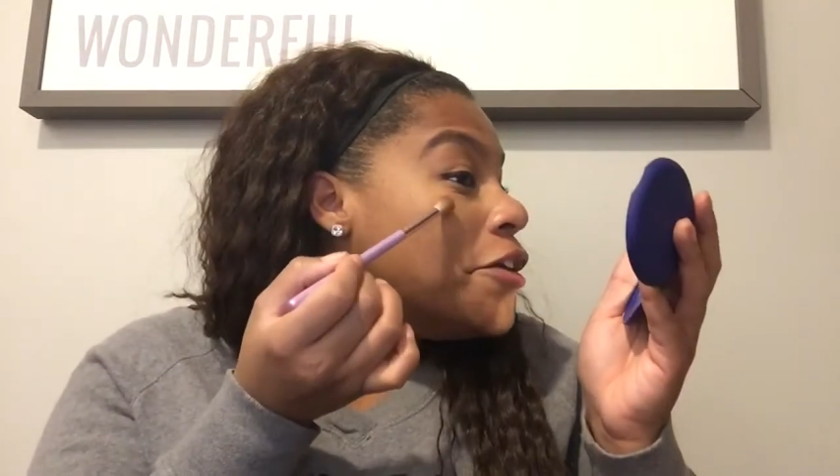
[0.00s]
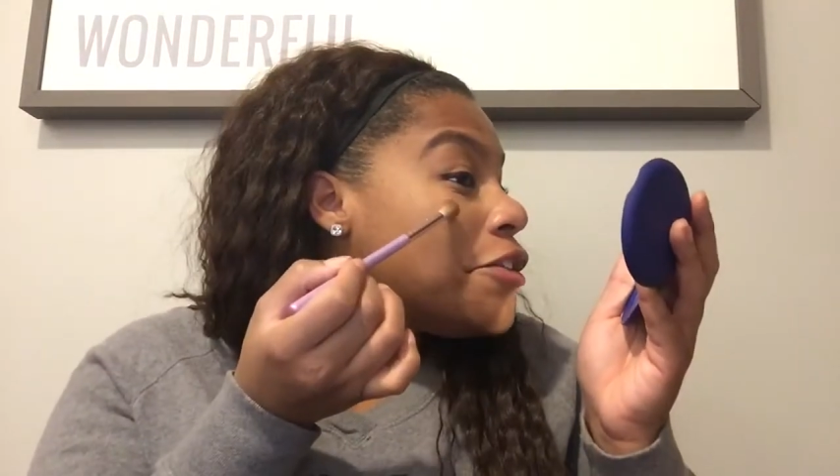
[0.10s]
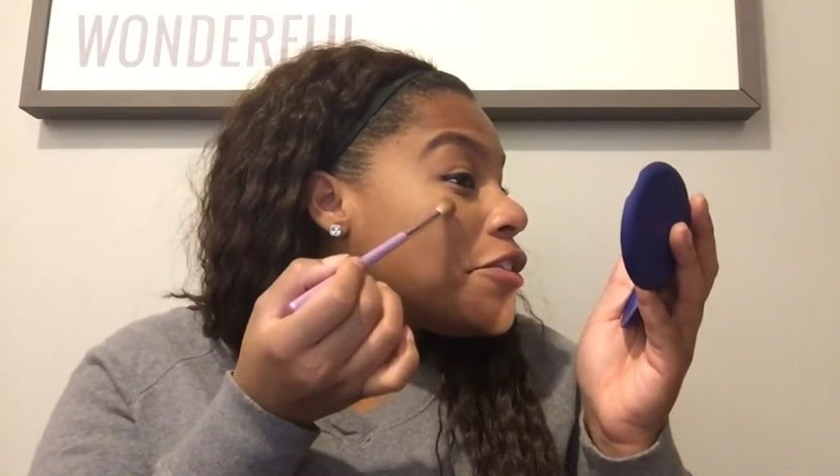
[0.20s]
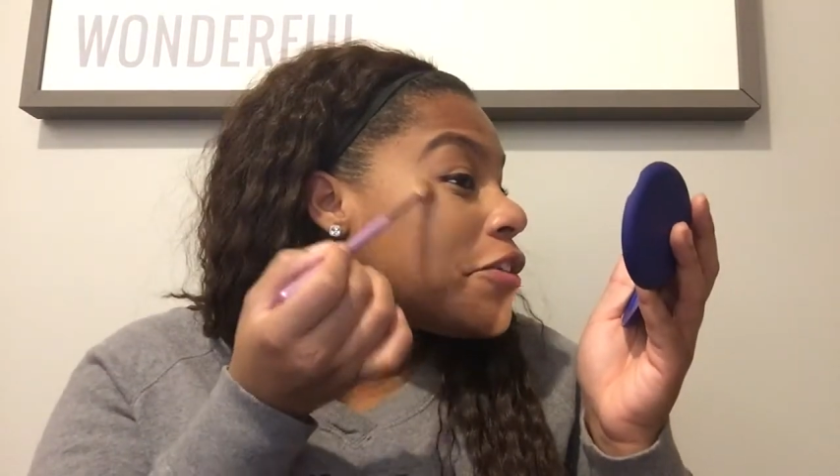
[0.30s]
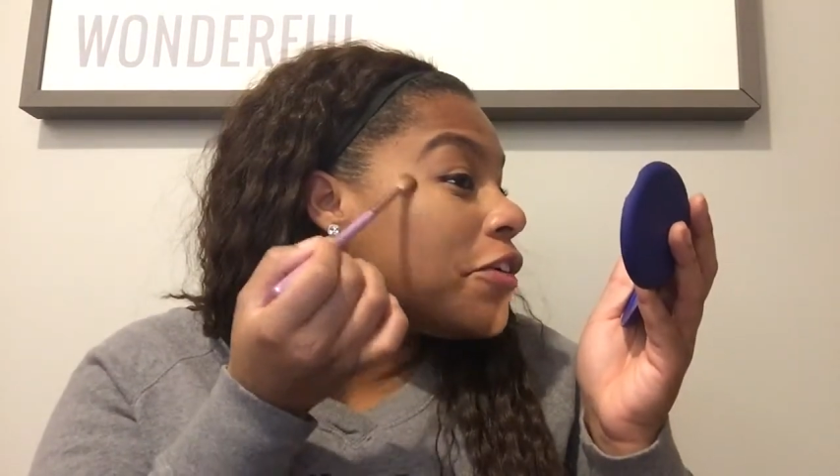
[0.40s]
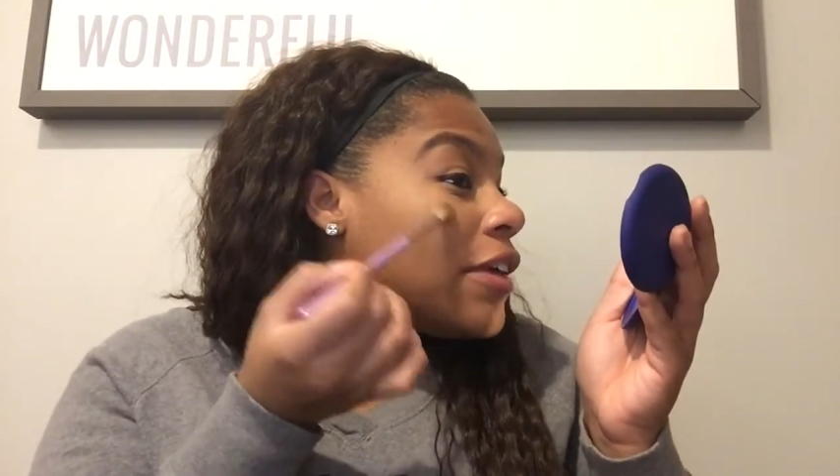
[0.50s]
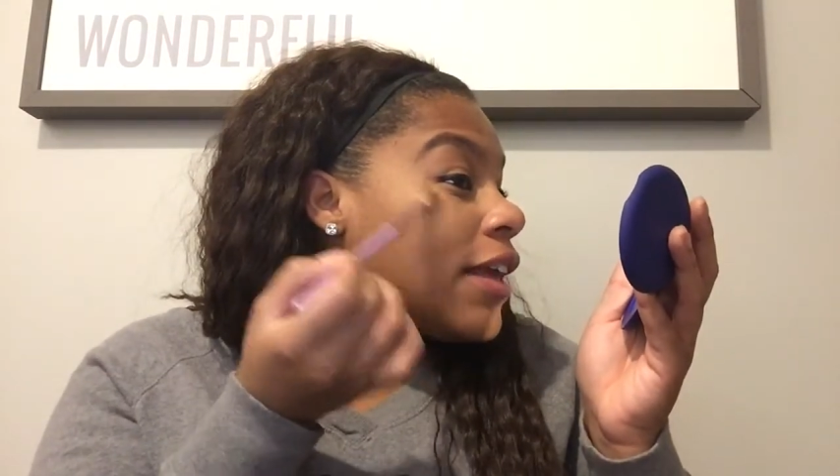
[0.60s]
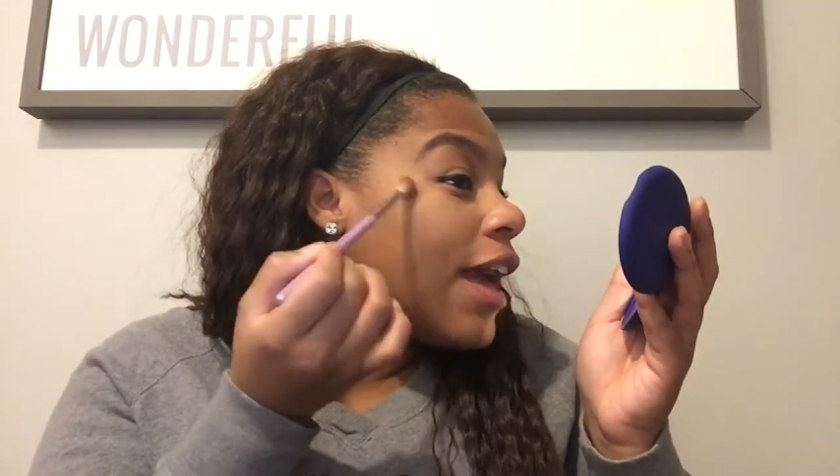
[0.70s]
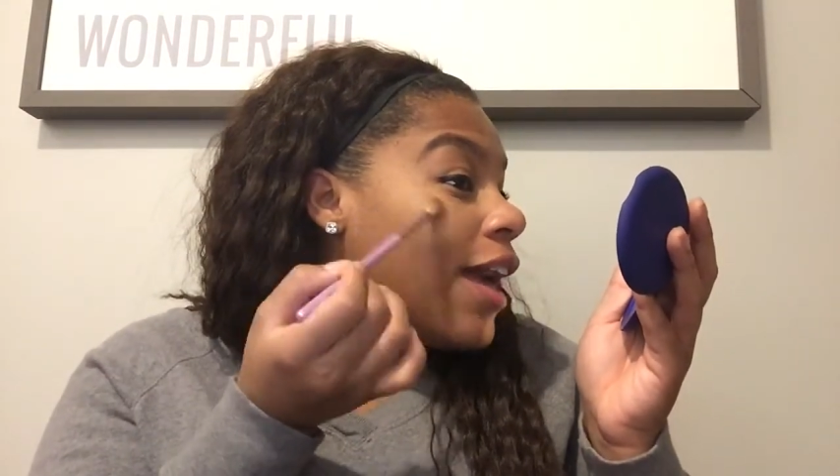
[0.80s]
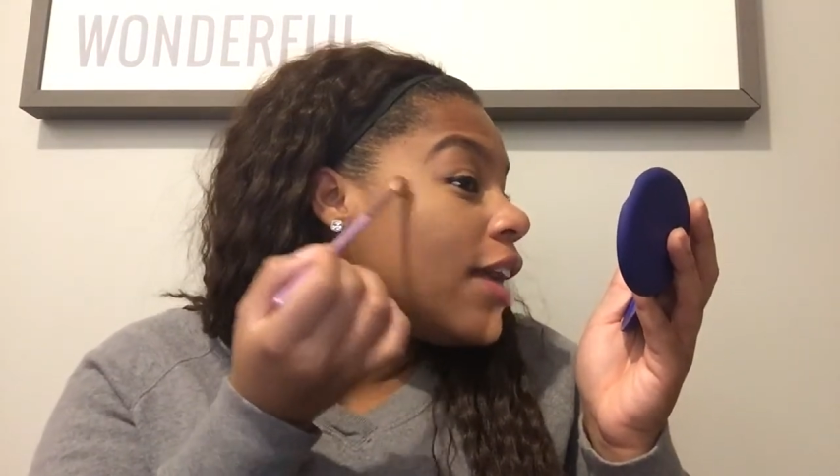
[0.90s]
So
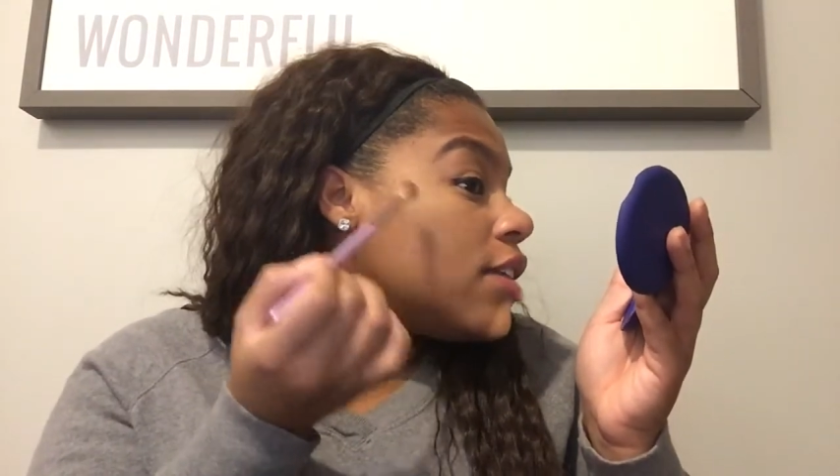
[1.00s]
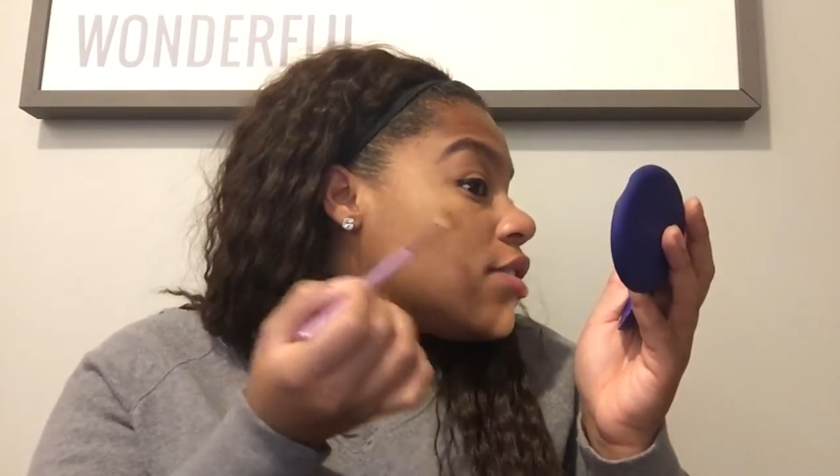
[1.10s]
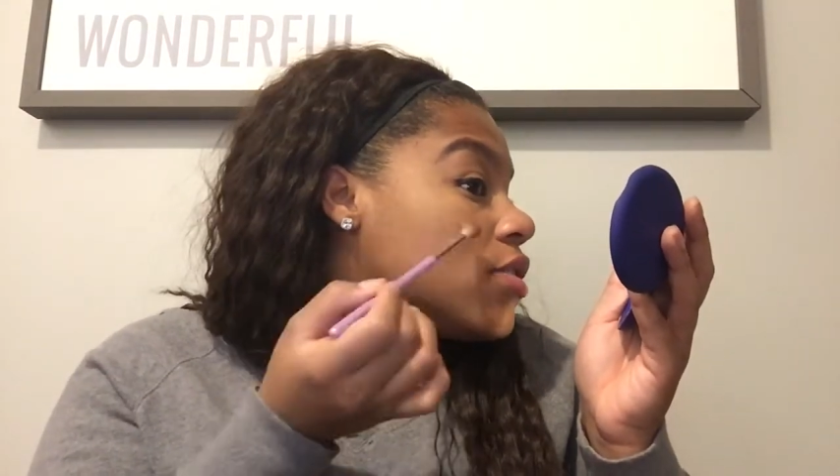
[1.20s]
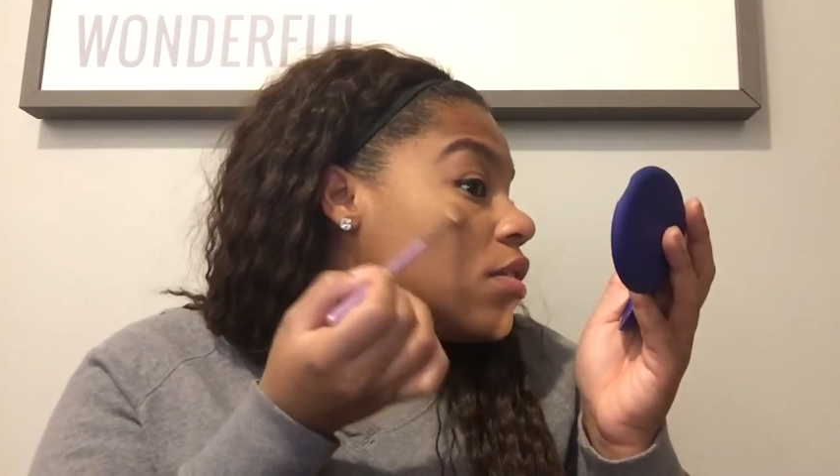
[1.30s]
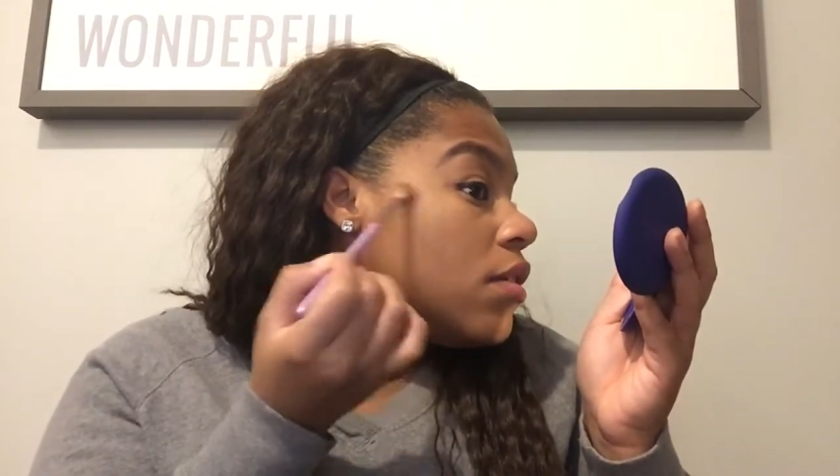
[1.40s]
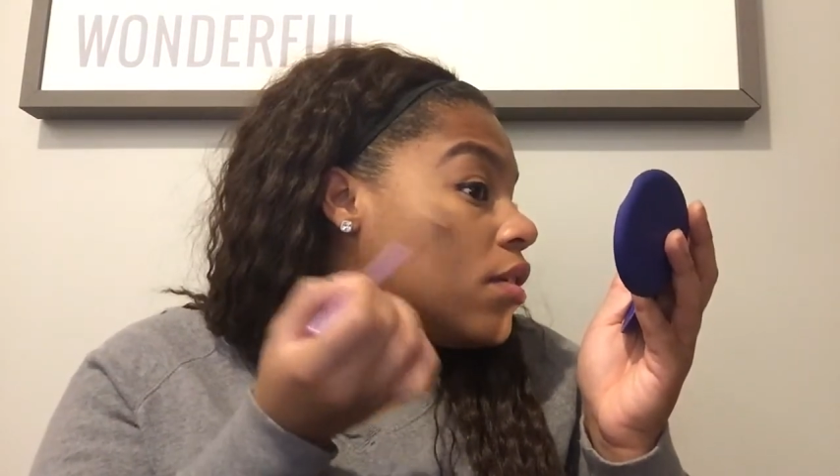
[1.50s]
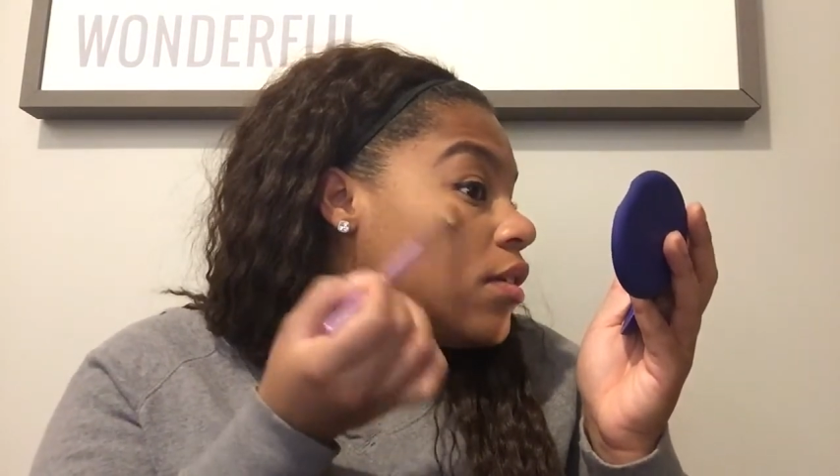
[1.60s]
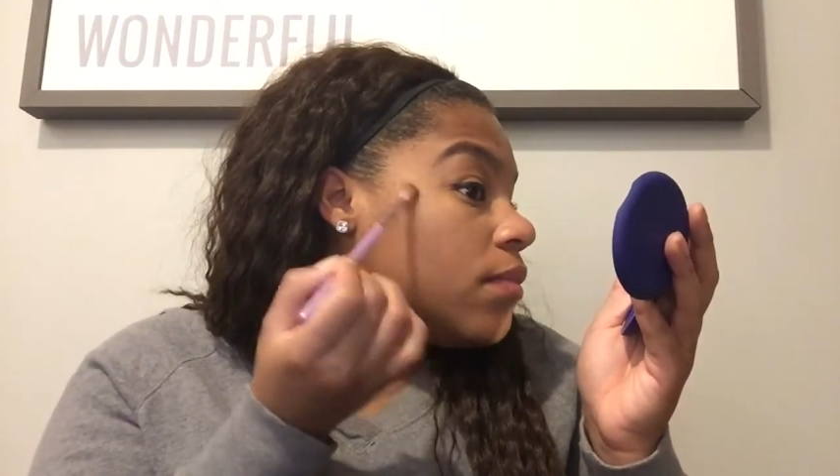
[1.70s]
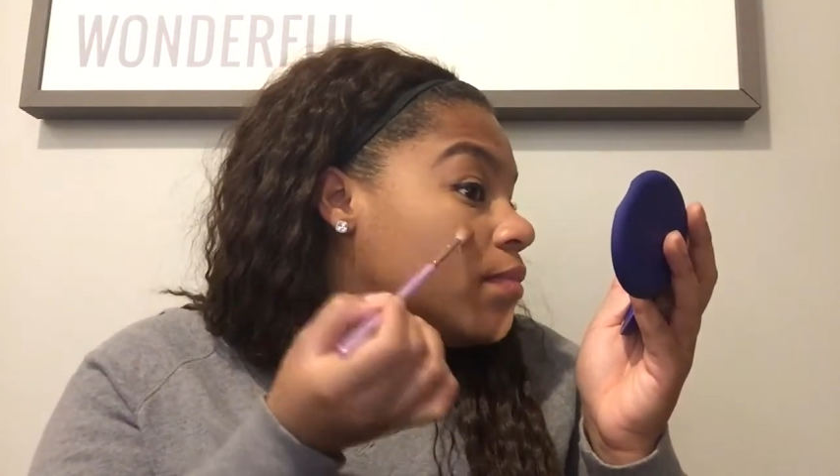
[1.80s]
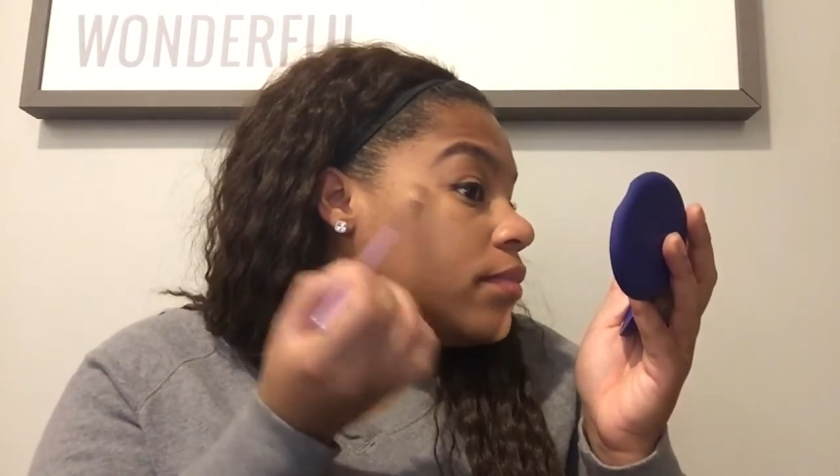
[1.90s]
yeah, so